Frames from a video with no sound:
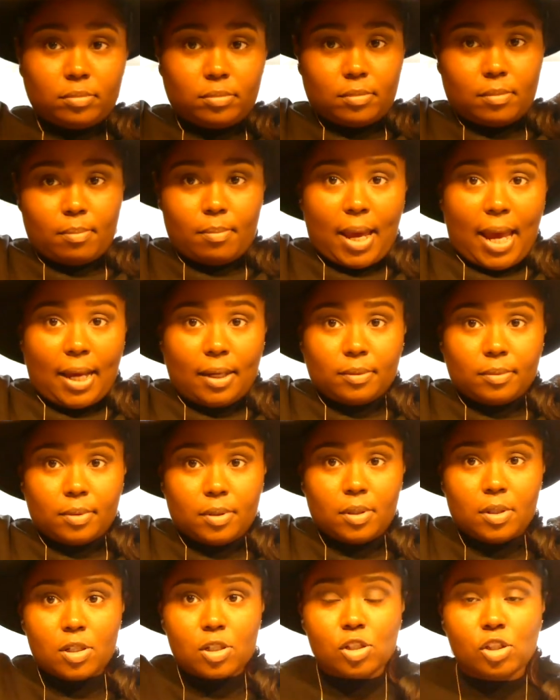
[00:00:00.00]
back.
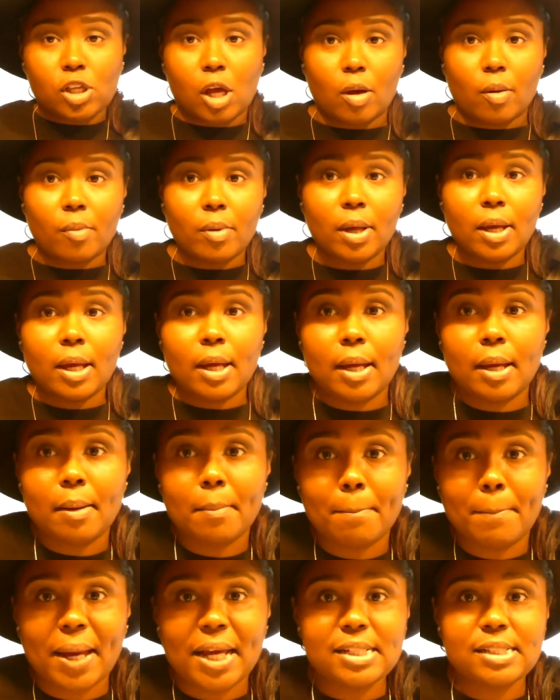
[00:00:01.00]
So
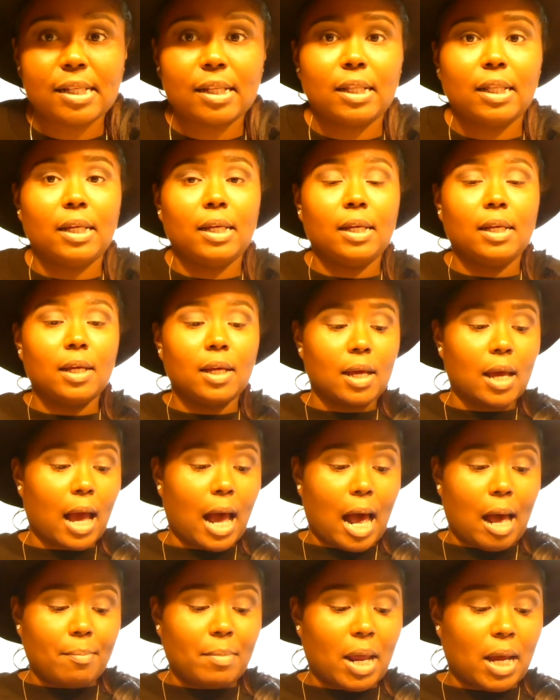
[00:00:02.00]
basically
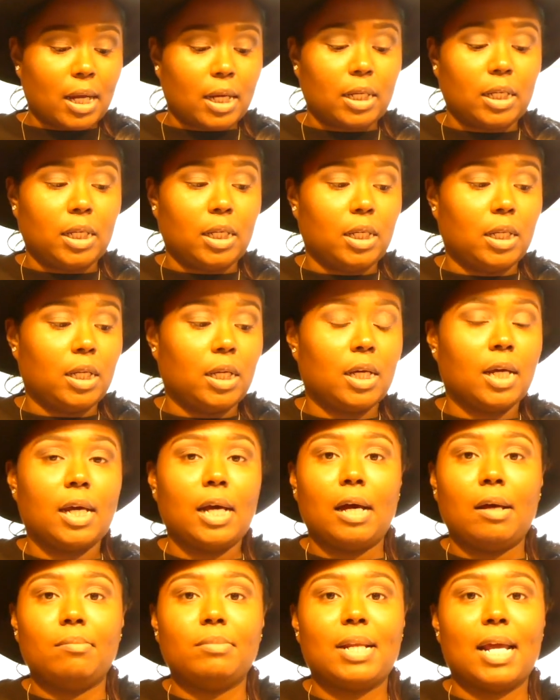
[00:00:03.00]
I'm not gonna
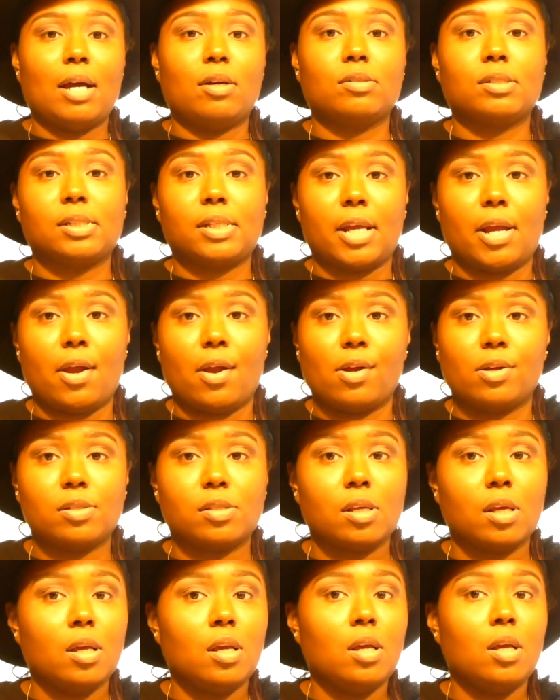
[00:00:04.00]
come
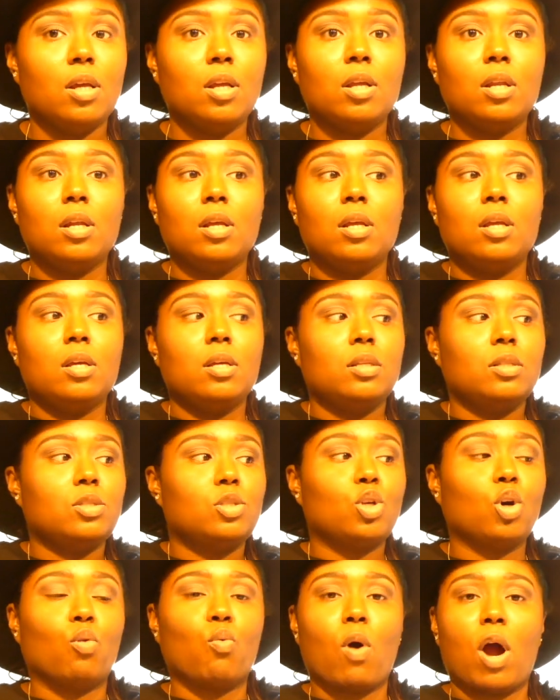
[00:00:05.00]
downstairs
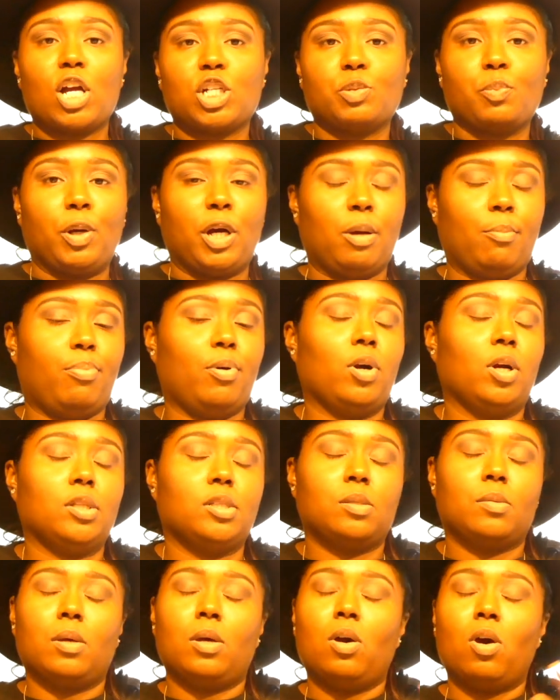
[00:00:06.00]
to wash pump
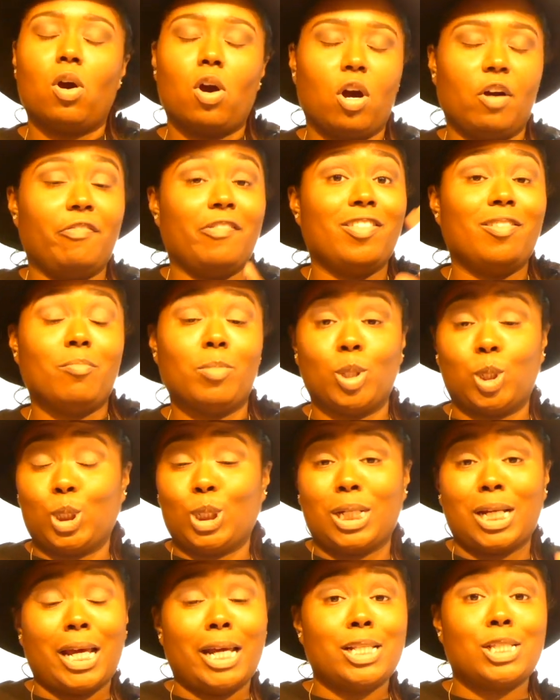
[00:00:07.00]
parts off in the middle of
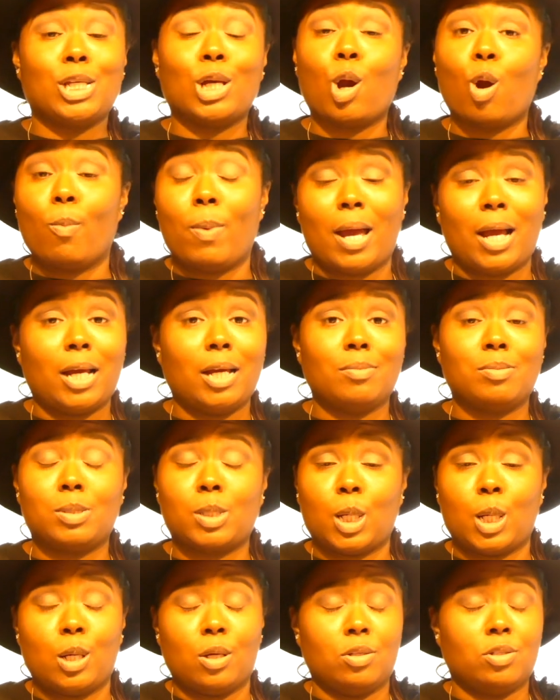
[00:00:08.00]
the night to go back
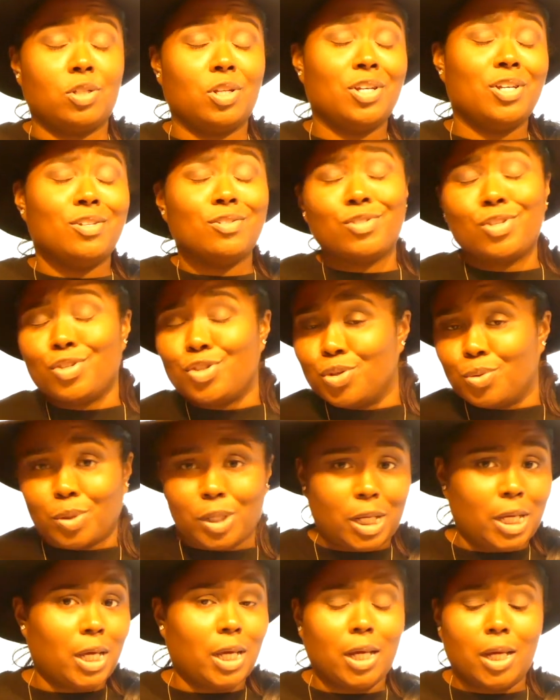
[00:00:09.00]
upstairs to do it
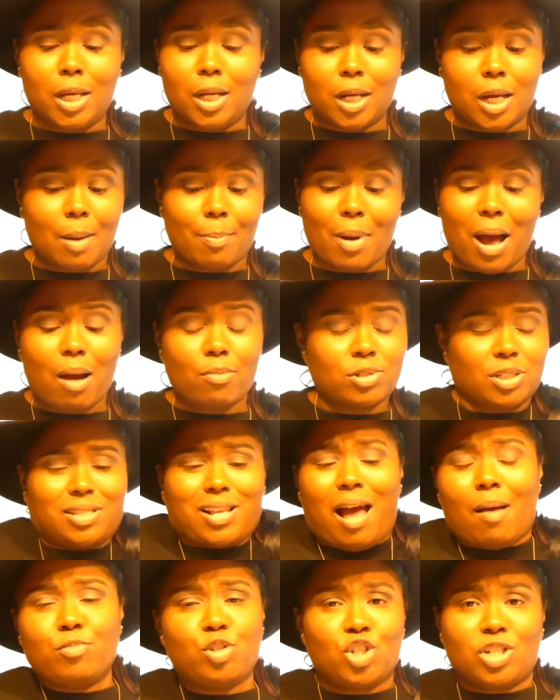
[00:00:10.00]
again in a couple hours.
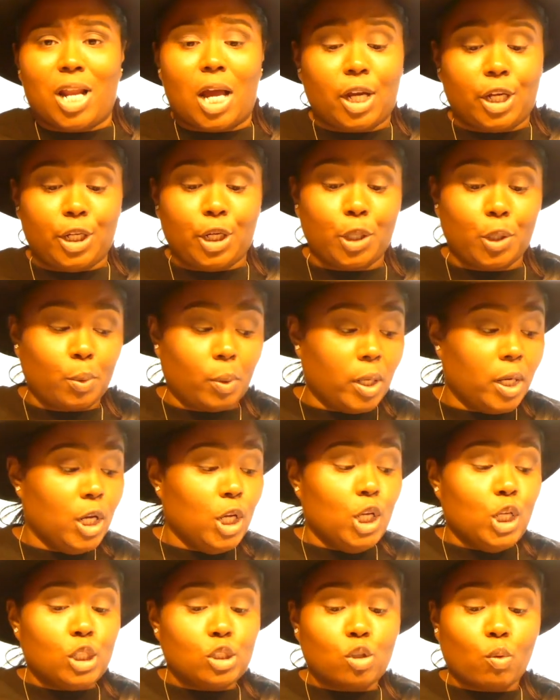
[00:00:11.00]
I'm just not gonna do it.
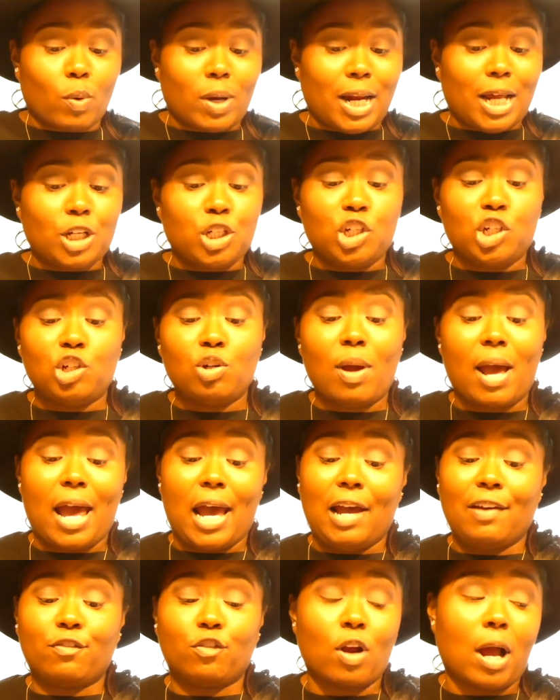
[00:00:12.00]
So what I do
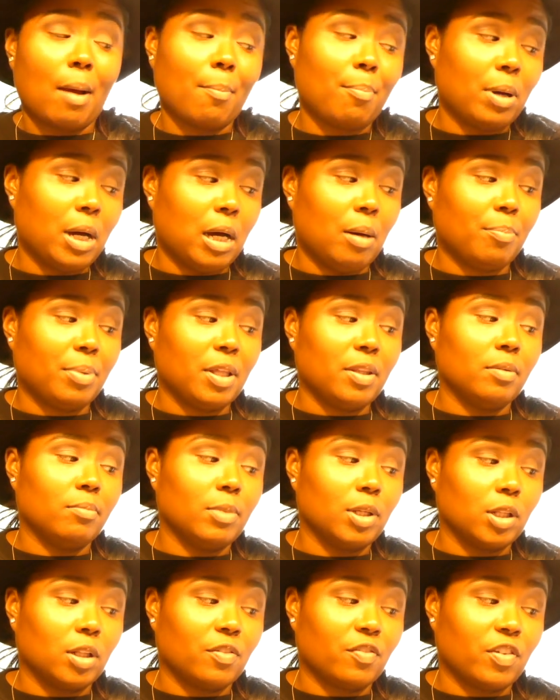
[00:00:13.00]
after I pump in the
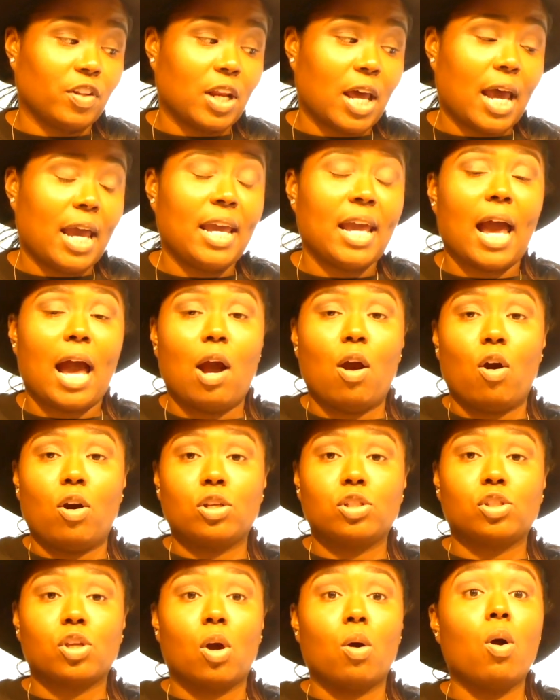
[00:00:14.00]
middle of the night, I
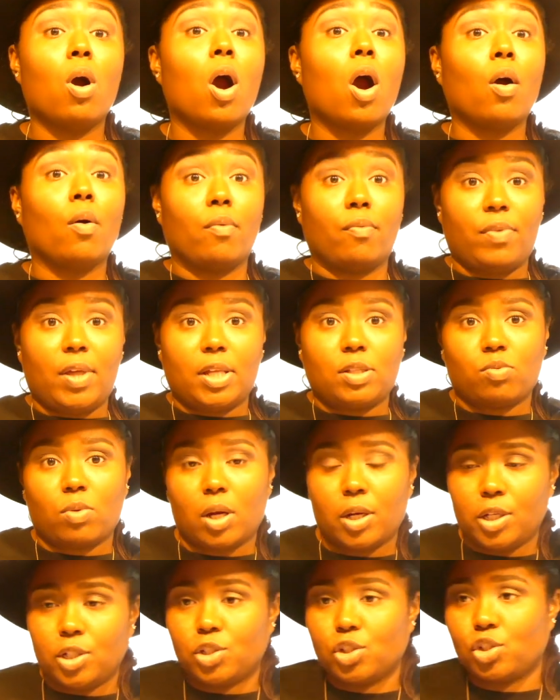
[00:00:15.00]
also, oh, that's what I
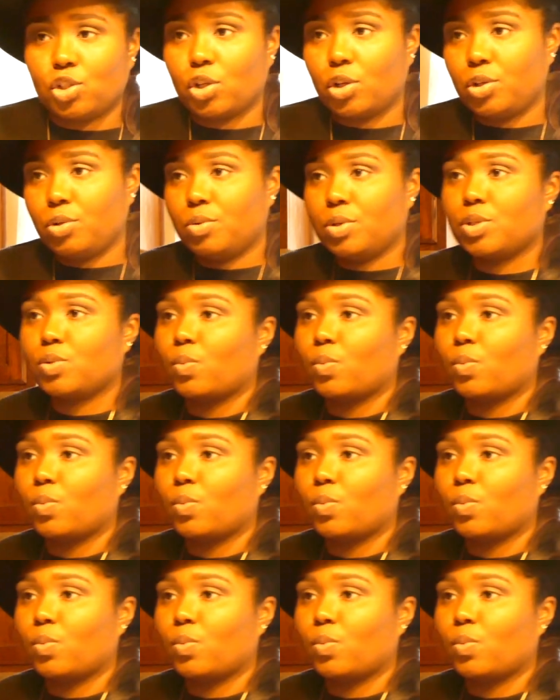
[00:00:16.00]
need to show you as